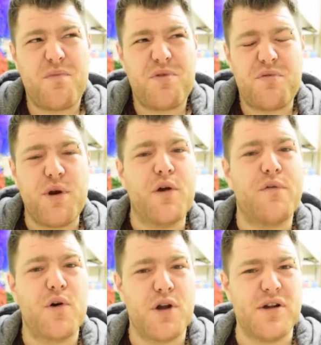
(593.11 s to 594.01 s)
3 or
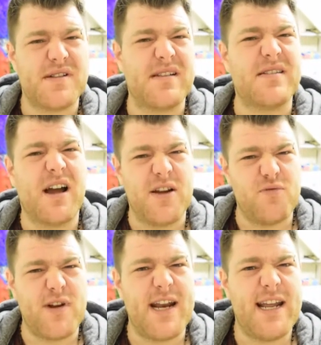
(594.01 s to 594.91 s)
4 years I'd started
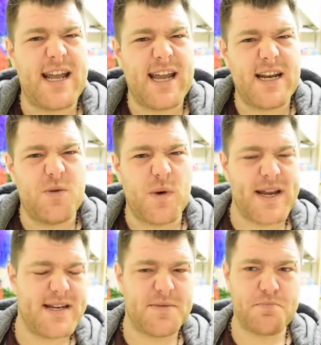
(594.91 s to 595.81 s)
really gaining
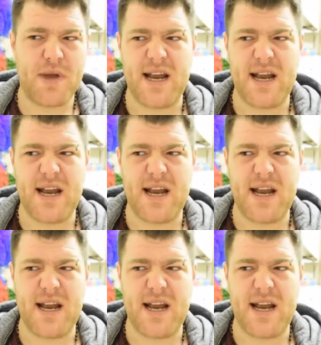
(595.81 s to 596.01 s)
weight.